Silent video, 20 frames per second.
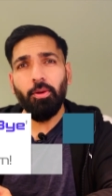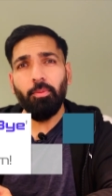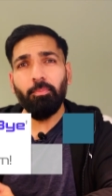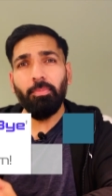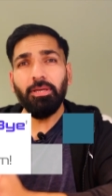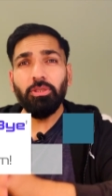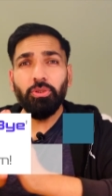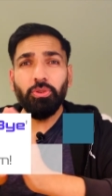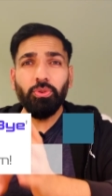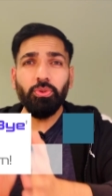
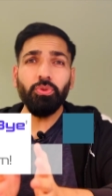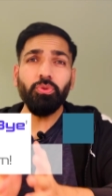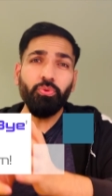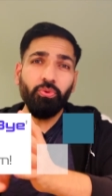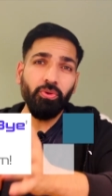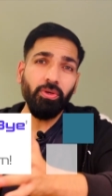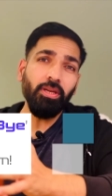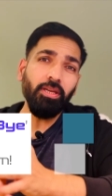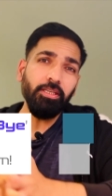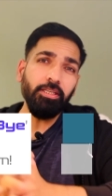But do you
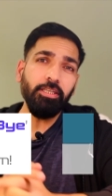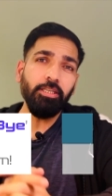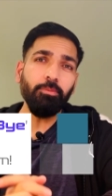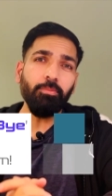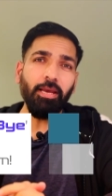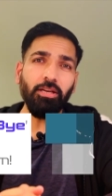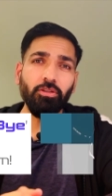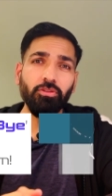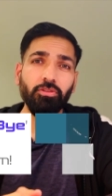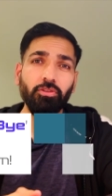really need
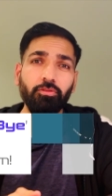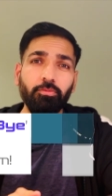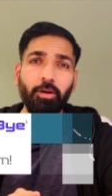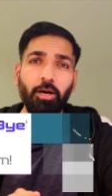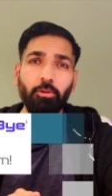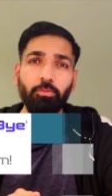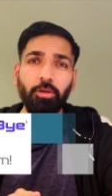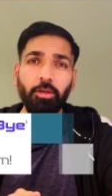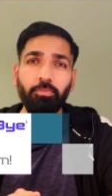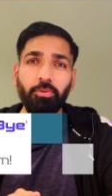Microsoft
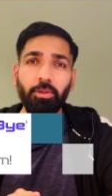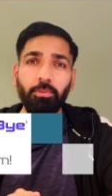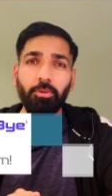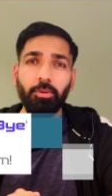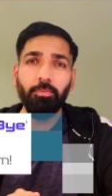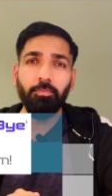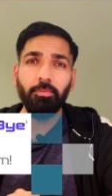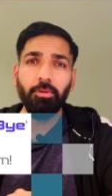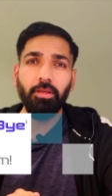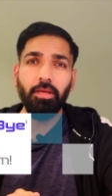Power BI
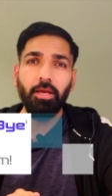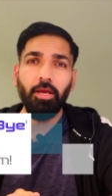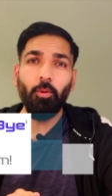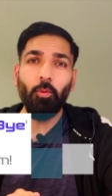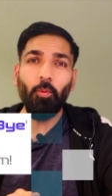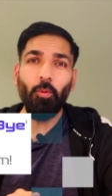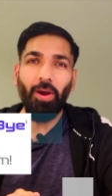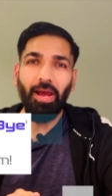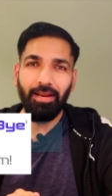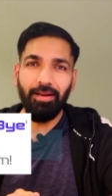Premium?
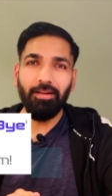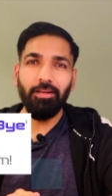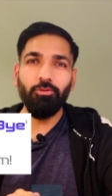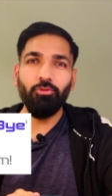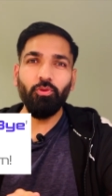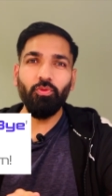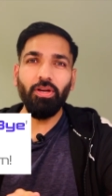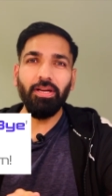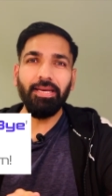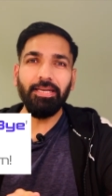Well,
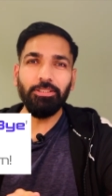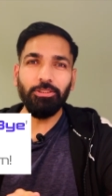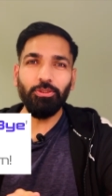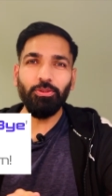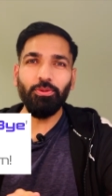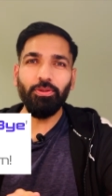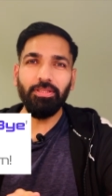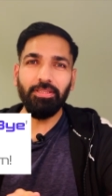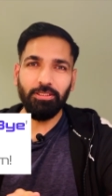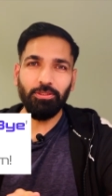we will get to
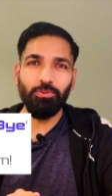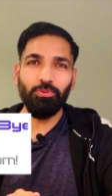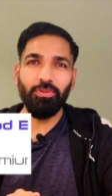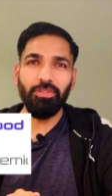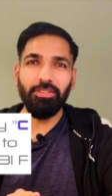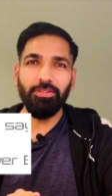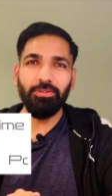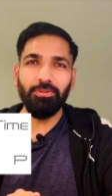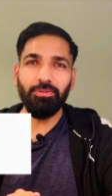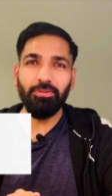know in this
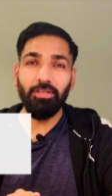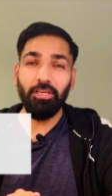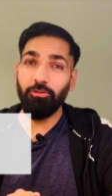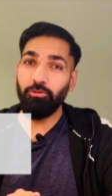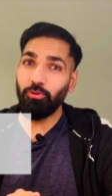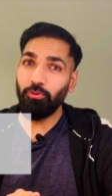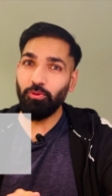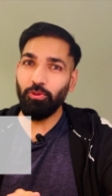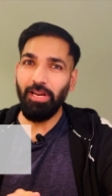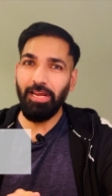video.
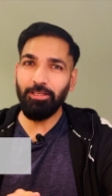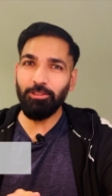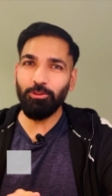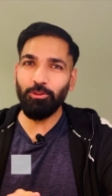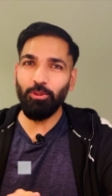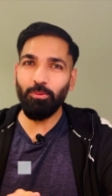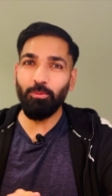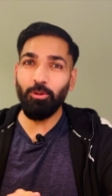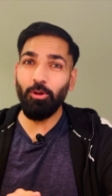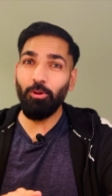If you would like to
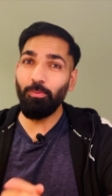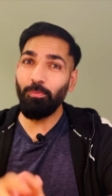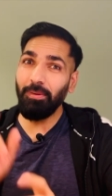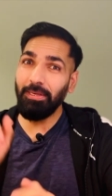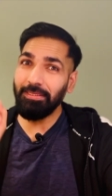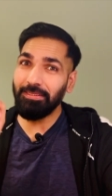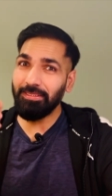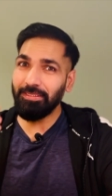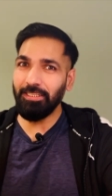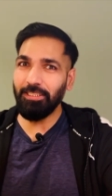know more,
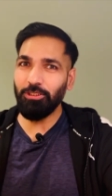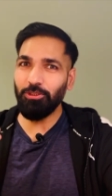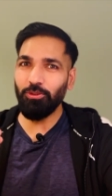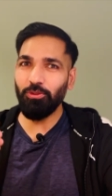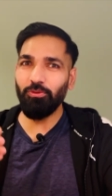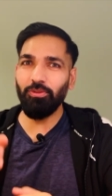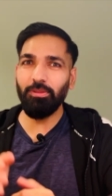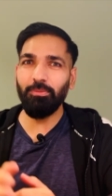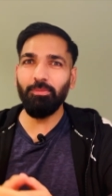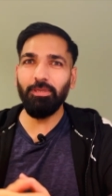please stay
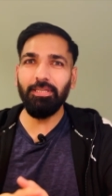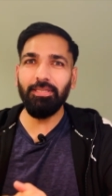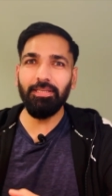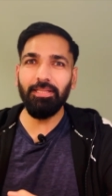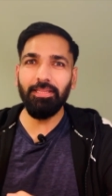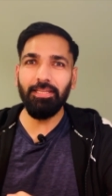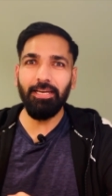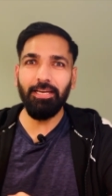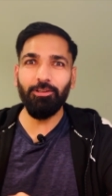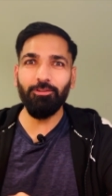tuned with me
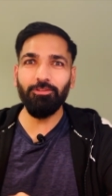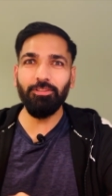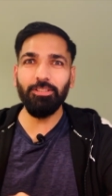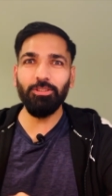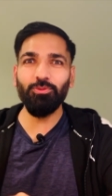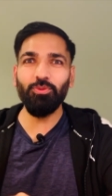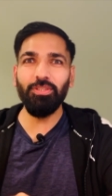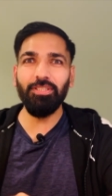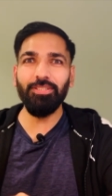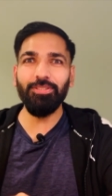till the end of
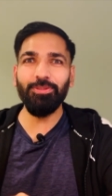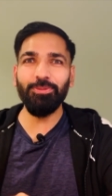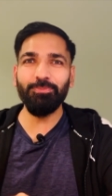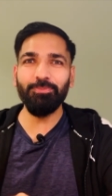this video.